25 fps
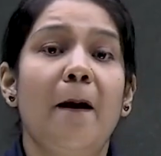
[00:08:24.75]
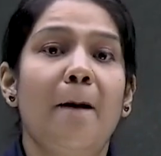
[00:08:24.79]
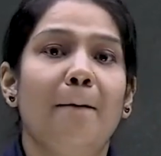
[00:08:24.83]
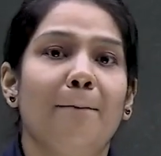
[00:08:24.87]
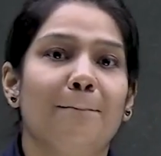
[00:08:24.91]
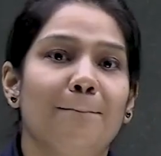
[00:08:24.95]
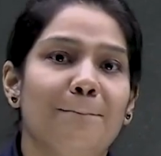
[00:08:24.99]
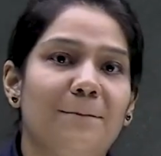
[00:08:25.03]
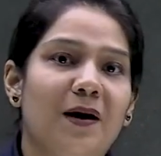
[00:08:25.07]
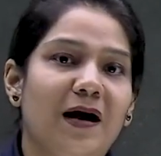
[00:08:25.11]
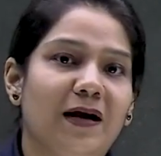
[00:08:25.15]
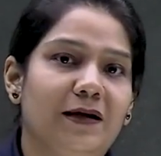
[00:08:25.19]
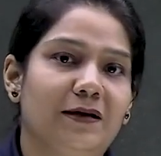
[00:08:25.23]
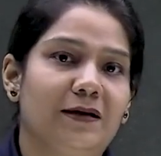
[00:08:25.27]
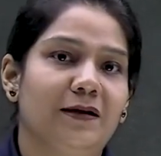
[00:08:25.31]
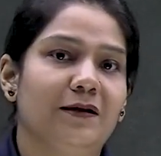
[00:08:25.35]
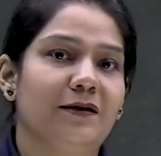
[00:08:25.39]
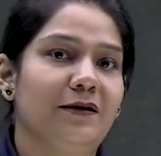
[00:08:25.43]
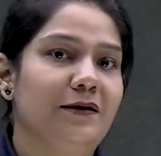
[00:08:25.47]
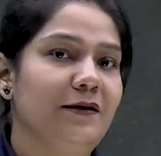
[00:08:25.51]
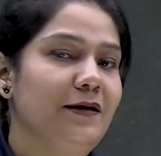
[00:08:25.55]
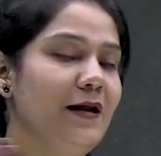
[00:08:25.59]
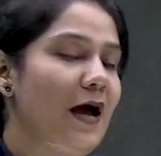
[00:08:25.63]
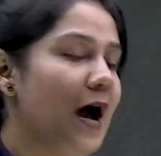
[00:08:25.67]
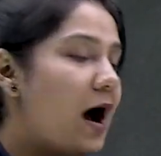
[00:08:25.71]
but
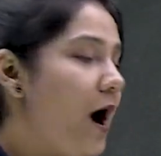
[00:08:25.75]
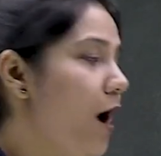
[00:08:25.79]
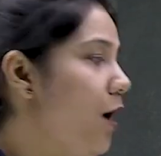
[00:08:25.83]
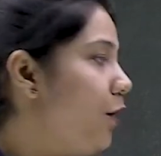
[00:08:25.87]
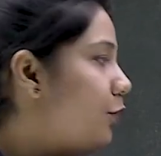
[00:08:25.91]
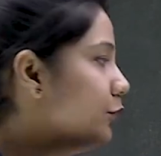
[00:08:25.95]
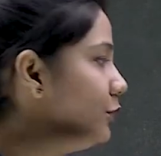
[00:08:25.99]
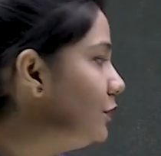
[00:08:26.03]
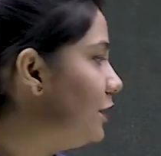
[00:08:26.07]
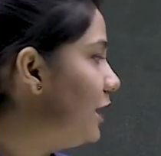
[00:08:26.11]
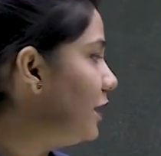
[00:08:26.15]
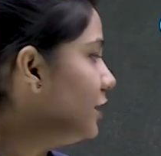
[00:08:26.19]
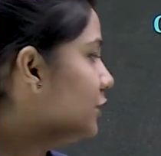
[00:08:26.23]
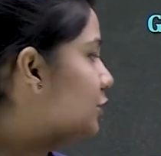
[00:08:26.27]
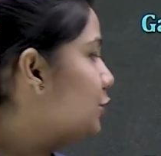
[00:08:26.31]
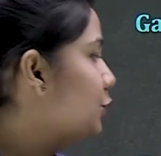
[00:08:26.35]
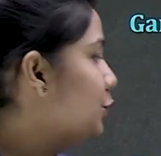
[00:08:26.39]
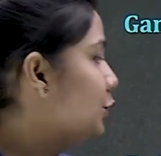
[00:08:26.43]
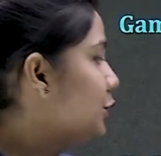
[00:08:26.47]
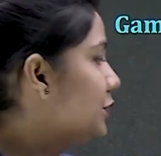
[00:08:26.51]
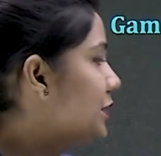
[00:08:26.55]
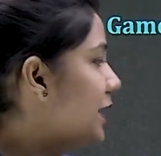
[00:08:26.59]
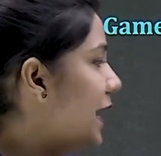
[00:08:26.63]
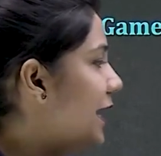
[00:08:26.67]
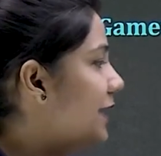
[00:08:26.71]
now they
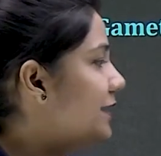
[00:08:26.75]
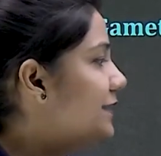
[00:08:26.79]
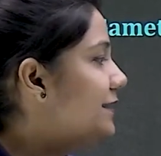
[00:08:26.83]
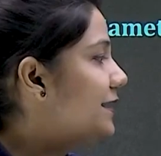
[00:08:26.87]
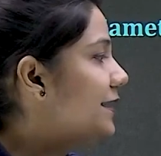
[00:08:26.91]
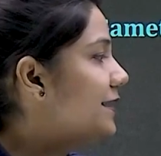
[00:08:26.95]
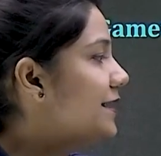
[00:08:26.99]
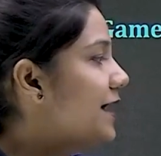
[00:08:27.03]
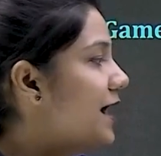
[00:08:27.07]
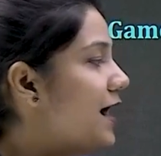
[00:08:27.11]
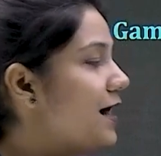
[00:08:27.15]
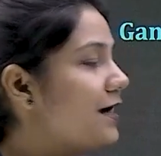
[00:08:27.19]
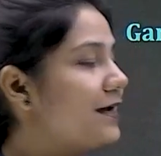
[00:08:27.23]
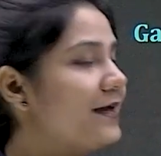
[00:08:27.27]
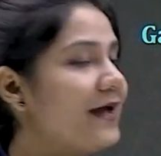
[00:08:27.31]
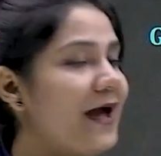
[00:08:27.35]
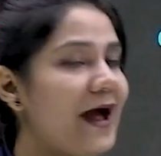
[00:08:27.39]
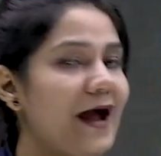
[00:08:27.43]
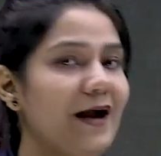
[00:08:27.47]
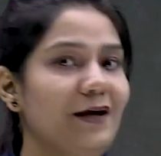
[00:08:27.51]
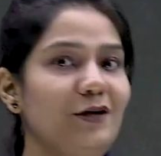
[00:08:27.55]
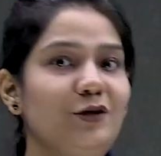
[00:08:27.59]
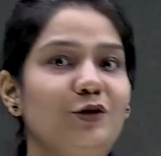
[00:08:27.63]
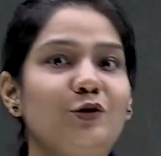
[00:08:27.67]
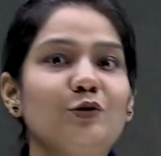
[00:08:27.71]
united
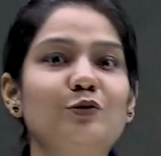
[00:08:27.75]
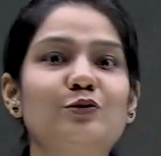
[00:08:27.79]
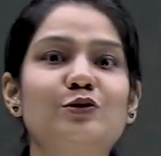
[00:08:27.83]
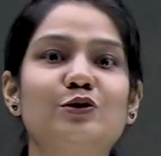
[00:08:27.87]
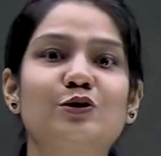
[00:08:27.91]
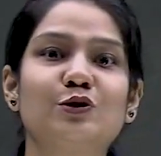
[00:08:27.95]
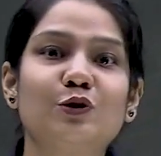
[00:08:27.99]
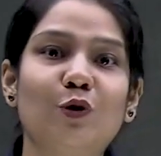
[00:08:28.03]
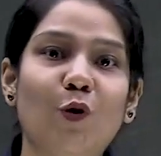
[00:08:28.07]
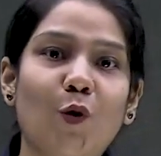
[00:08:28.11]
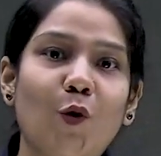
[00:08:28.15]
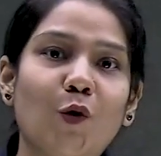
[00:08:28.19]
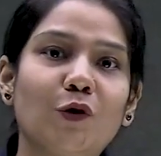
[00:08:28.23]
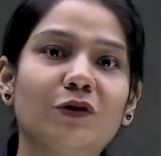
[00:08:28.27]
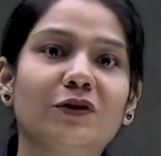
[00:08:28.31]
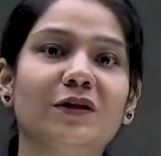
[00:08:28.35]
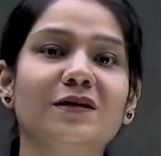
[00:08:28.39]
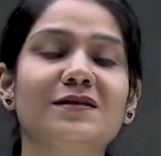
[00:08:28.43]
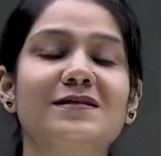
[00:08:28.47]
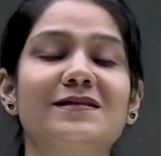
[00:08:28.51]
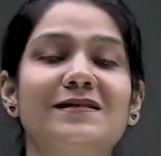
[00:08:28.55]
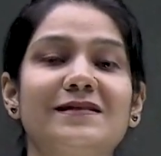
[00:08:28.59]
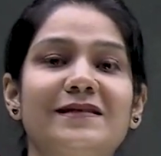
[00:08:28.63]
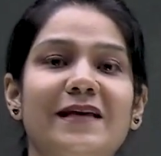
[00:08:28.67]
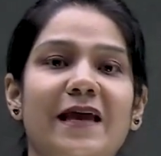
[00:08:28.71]
again to show the
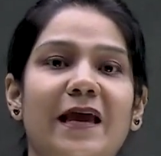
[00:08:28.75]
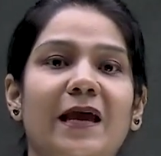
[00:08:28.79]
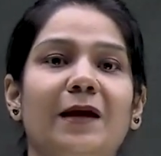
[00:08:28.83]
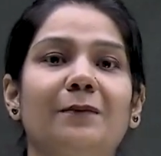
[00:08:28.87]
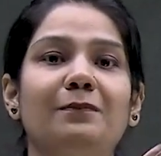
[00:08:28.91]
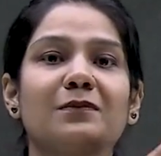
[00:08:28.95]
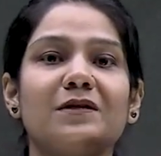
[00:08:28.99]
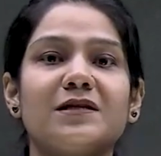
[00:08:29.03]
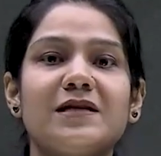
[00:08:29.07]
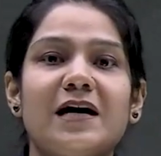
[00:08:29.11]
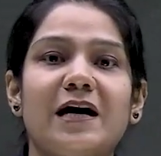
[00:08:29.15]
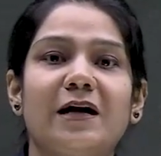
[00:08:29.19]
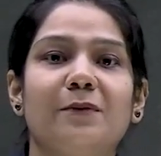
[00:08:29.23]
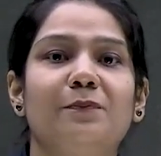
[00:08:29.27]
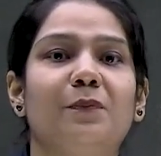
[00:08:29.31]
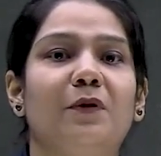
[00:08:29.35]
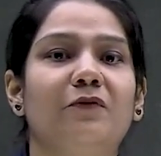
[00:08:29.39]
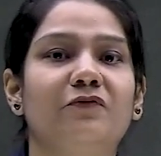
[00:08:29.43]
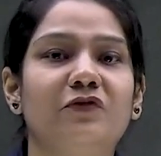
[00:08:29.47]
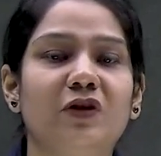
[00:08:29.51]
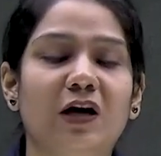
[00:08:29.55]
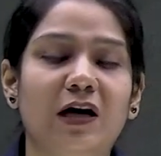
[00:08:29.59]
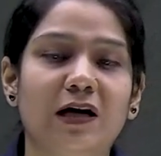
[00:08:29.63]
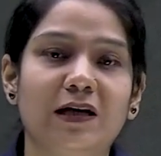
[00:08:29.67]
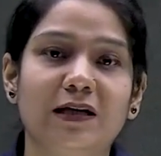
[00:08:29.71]
same type
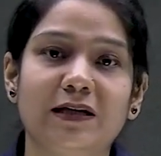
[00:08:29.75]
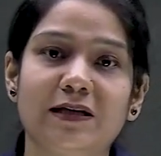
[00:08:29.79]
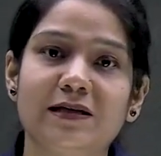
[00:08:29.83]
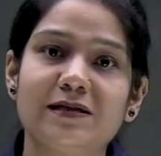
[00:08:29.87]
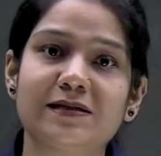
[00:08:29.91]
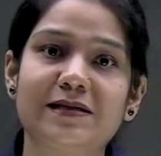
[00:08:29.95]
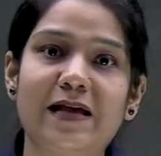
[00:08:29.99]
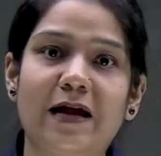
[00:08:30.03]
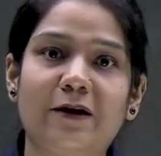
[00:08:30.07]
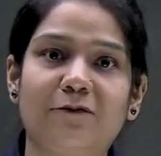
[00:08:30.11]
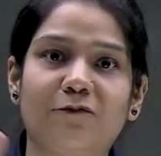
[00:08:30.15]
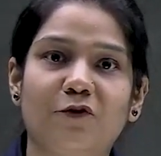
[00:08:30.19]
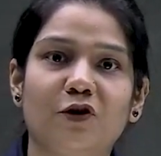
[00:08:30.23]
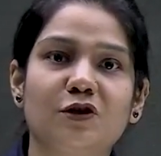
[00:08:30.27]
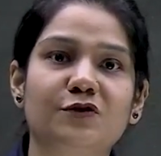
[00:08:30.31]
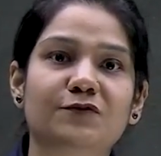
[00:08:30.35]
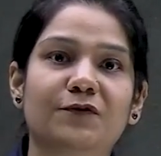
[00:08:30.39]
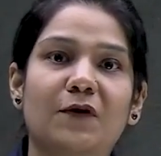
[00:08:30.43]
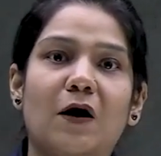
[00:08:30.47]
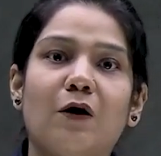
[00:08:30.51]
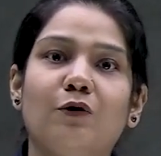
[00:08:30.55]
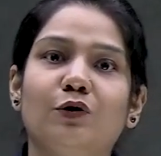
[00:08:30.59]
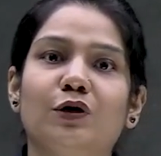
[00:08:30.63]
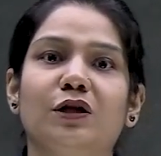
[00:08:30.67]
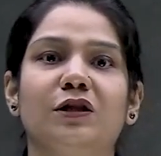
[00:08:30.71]
of the alleles that was
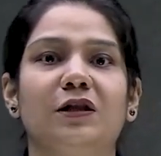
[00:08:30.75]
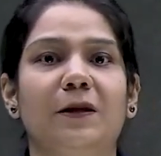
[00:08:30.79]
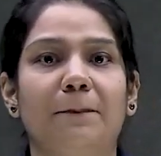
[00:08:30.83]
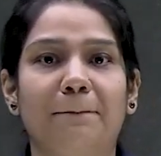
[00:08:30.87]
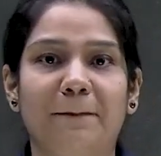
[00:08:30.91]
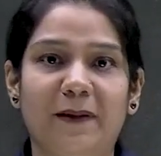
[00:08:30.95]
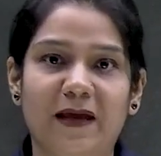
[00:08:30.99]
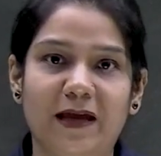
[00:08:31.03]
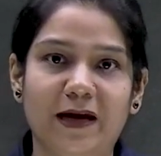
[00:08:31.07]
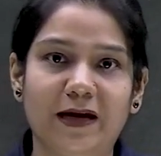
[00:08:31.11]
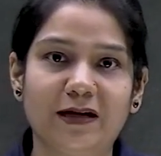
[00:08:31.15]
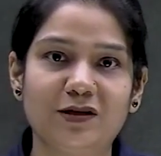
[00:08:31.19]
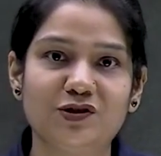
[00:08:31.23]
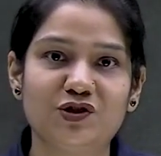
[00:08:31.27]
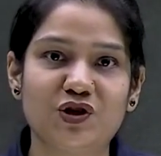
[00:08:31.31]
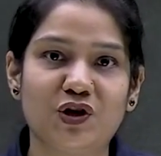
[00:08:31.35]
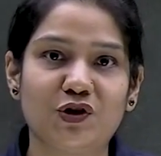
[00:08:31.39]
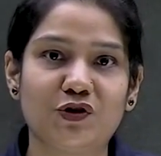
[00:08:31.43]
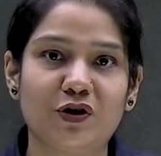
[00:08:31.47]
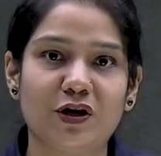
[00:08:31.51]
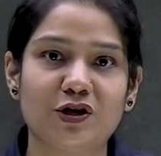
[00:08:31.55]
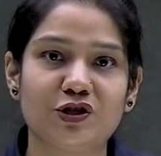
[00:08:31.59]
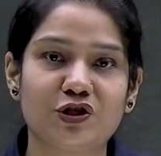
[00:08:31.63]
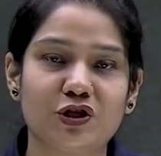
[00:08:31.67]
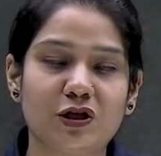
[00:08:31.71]
found in the parent
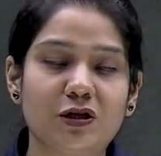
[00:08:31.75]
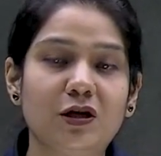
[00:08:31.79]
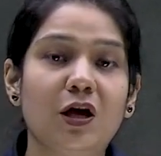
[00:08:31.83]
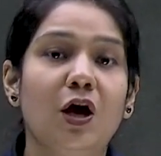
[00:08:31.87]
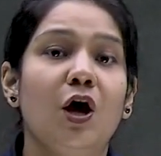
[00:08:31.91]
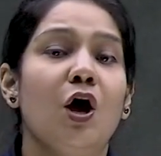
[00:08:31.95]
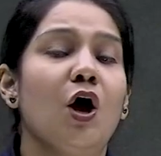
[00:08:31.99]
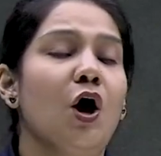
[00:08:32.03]
generation